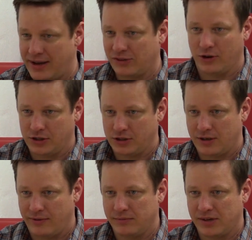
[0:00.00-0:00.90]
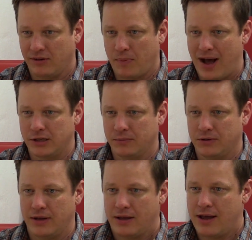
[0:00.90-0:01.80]
the best versions of themselves
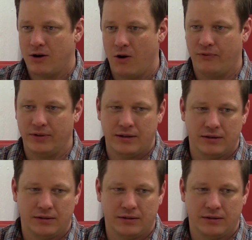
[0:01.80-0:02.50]
possible, and hopefully